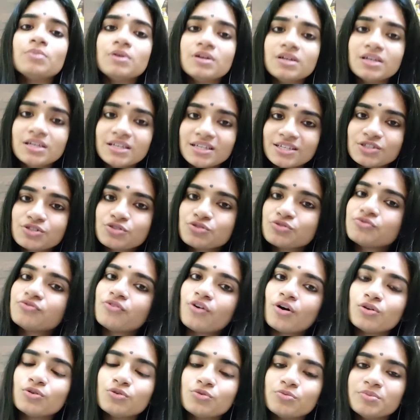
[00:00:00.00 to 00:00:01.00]
Please do
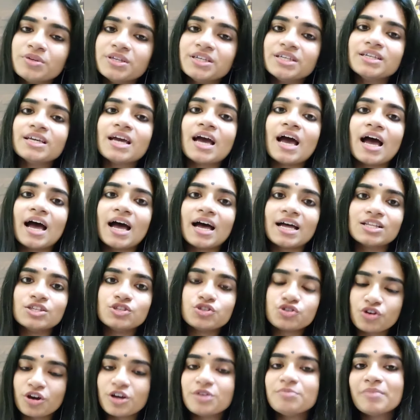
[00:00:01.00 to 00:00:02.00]
follow me and
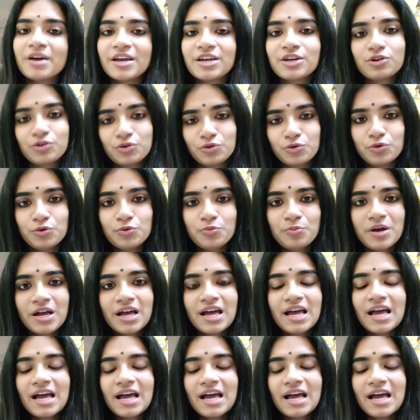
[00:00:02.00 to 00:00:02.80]
join my group.